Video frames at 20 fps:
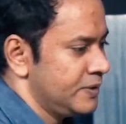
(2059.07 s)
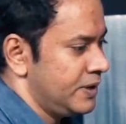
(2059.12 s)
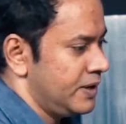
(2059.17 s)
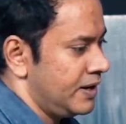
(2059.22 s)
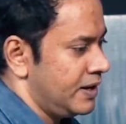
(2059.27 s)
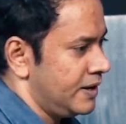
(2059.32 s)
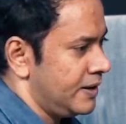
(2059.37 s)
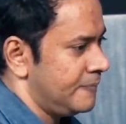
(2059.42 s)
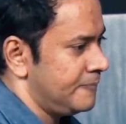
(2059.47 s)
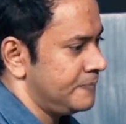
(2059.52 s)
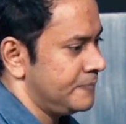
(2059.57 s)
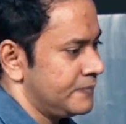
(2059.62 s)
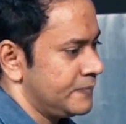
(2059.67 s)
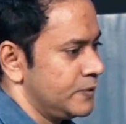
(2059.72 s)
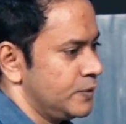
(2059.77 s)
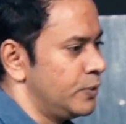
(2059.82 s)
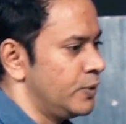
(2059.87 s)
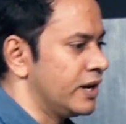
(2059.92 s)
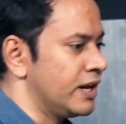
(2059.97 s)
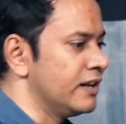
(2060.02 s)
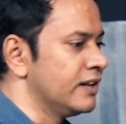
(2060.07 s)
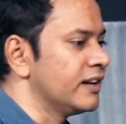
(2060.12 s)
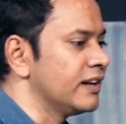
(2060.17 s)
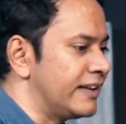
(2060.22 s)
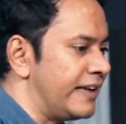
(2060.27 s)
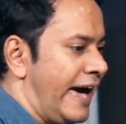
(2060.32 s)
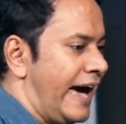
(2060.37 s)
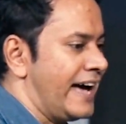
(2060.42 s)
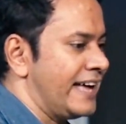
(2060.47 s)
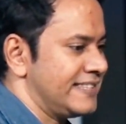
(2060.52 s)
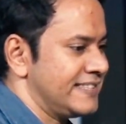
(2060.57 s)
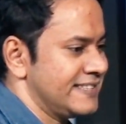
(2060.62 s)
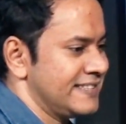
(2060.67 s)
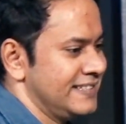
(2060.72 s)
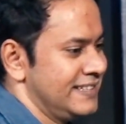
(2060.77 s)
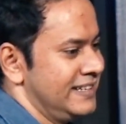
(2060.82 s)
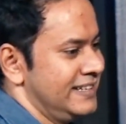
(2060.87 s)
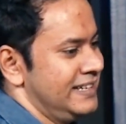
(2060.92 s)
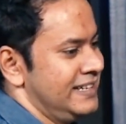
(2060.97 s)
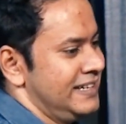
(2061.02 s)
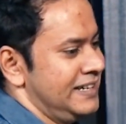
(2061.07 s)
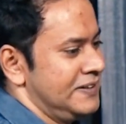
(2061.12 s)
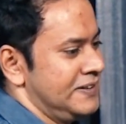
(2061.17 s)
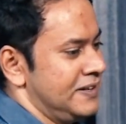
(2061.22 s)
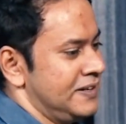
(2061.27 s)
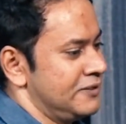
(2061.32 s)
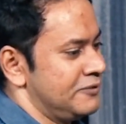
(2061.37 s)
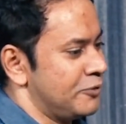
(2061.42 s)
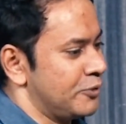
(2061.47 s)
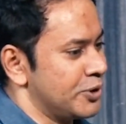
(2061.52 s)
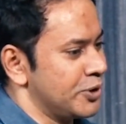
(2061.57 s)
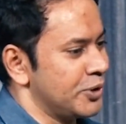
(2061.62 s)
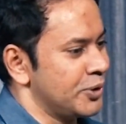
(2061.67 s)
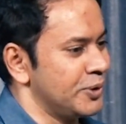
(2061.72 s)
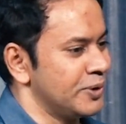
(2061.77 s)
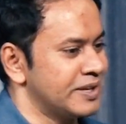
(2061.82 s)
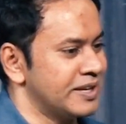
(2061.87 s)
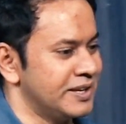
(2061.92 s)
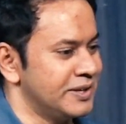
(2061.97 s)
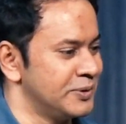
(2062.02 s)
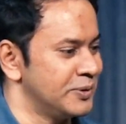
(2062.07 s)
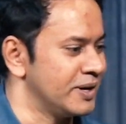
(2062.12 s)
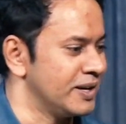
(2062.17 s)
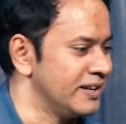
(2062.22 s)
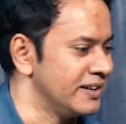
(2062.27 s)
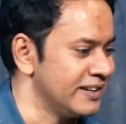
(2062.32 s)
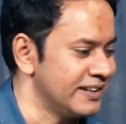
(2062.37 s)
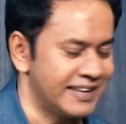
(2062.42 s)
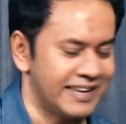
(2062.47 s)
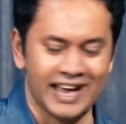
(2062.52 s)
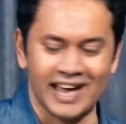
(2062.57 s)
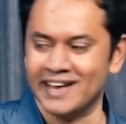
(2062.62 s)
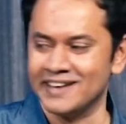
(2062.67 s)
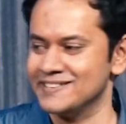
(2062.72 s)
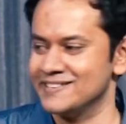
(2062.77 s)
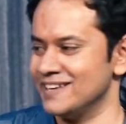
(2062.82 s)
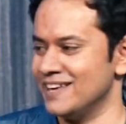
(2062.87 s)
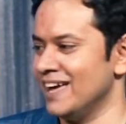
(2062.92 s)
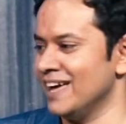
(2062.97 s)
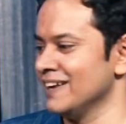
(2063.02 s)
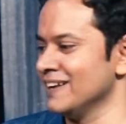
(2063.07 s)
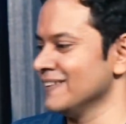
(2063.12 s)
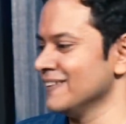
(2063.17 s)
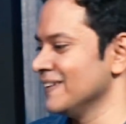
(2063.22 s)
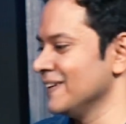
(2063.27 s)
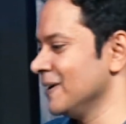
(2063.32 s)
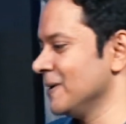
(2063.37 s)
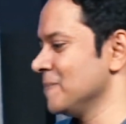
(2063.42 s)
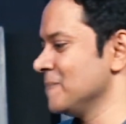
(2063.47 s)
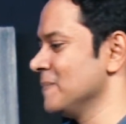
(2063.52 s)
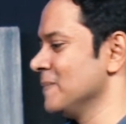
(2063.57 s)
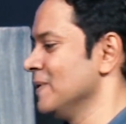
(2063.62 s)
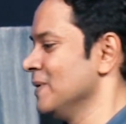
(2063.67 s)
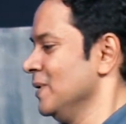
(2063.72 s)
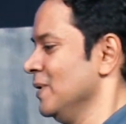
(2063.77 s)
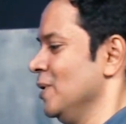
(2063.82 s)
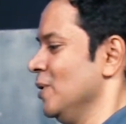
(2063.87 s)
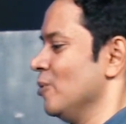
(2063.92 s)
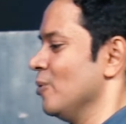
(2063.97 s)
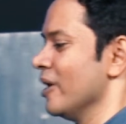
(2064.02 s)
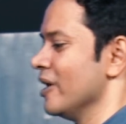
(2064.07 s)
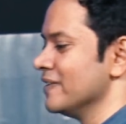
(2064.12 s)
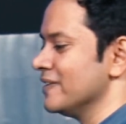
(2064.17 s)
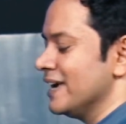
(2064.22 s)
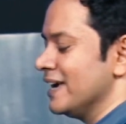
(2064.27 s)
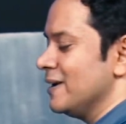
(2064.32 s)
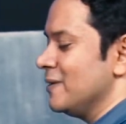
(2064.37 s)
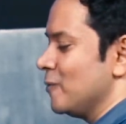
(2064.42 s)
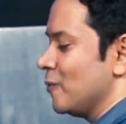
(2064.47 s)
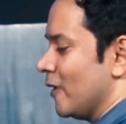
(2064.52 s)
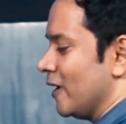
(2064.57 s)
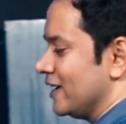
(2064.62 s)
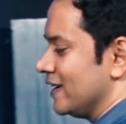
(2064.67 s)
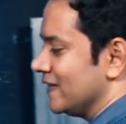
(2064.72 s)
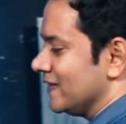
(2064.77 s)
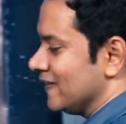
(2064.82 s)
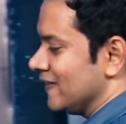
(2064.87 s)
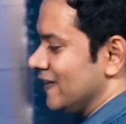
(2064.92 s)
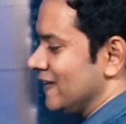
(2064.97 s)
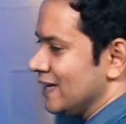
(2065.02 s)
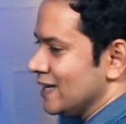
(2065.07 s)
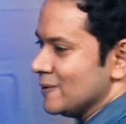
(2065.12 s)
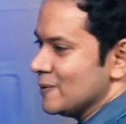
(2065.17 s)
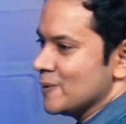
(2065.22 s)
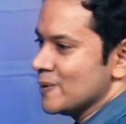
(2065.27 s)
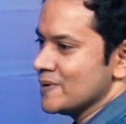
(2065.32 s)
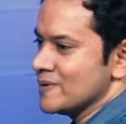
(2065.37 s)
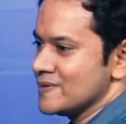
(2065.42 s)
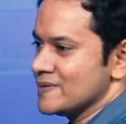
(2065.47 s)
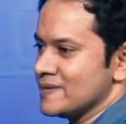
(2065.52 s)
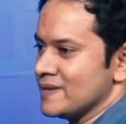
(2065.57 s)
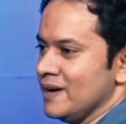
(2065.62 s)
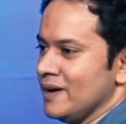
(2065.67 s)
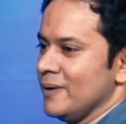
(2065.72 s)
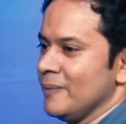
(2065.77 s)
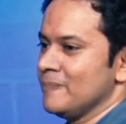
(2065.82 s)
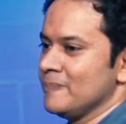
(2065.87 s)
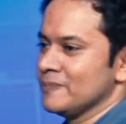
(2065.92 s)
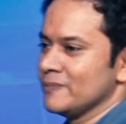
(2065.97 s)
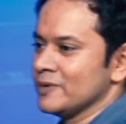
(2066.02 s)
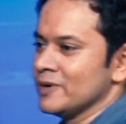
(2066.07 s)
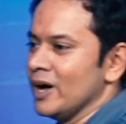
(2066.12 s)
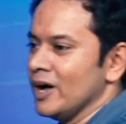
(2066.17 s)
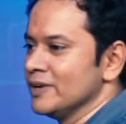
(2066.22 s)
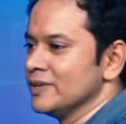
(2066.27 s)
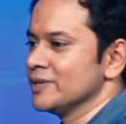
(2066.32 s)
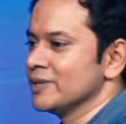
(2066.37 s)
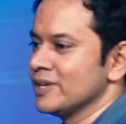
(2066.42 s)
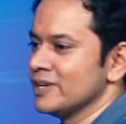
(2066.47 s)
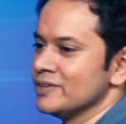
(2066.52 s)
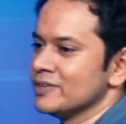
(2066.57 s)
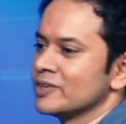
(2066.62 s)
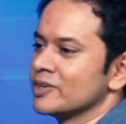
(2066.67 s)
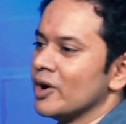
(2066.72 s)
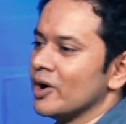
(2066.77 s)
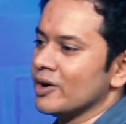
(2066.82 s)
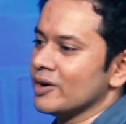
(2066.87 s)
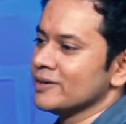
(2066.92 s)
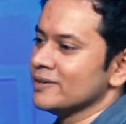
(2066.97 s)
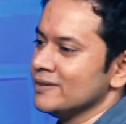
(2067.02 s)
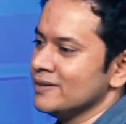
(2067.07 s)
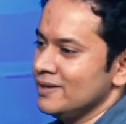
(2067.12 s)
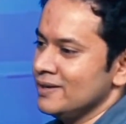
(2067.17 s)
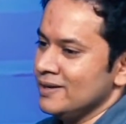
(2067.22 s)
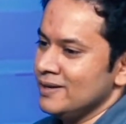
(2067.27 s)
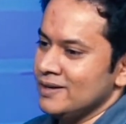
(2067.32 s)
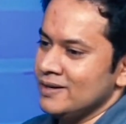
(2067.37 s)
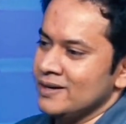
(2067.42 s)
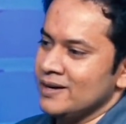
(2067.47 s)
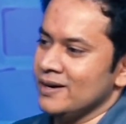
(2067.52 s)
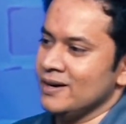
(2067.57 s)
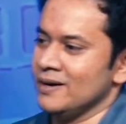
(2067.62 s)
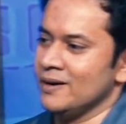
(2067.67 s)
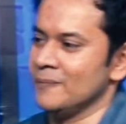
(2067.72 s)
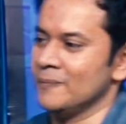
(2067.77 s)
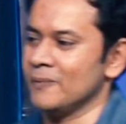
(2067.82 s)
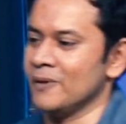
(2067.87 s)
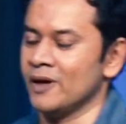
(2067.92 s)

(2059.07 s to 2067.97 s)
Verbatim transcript: um, who had a little cat, a four year old kid who had a little cat, and uh, one day when he was um, gone to kindergarten, um,